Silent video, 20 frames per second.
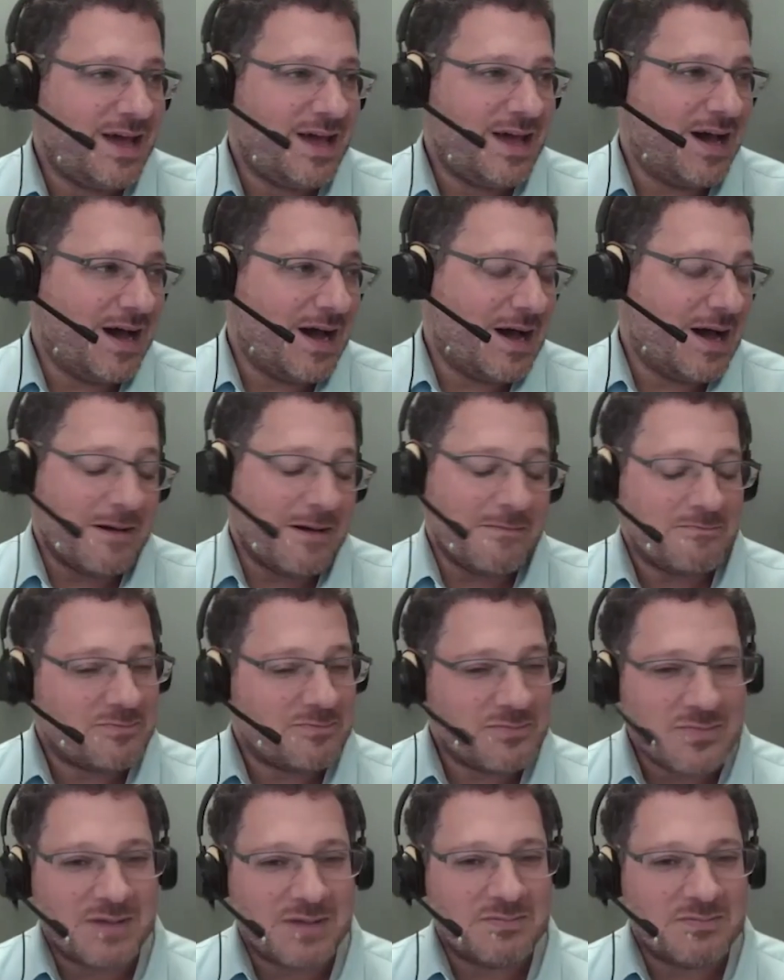
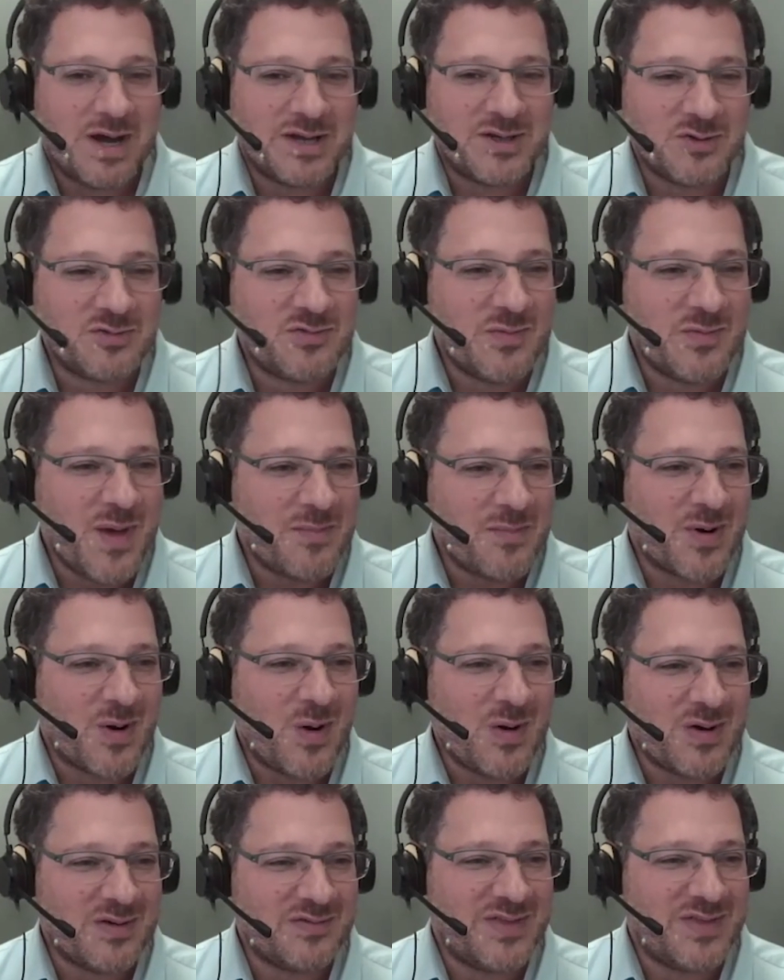I don't remember
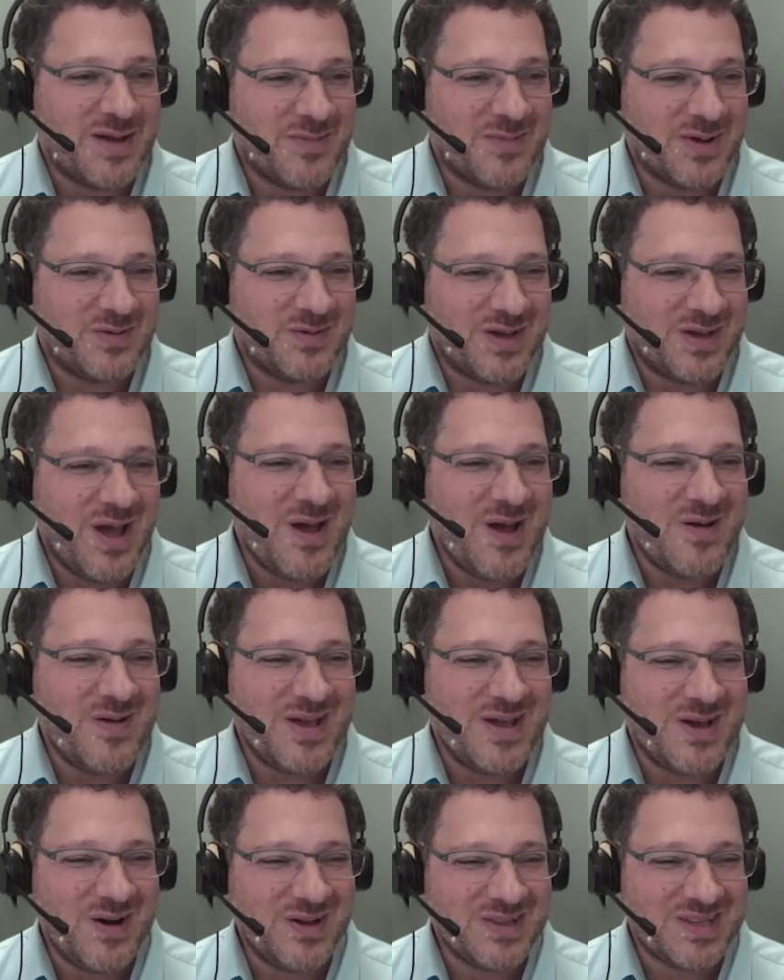all of them, but we
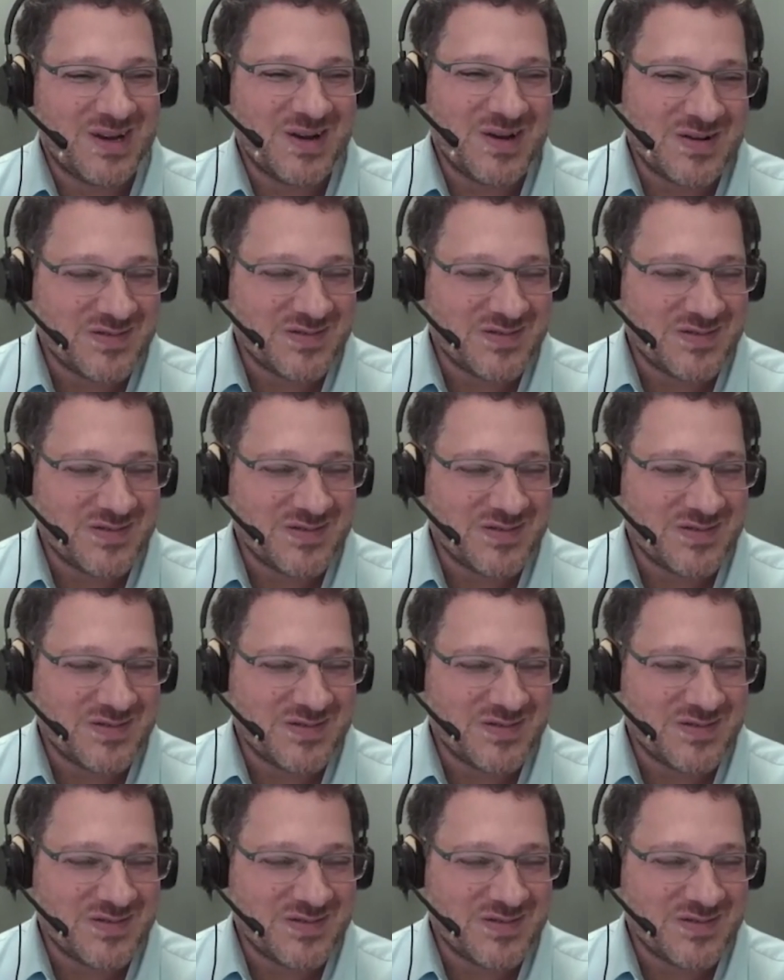got a lot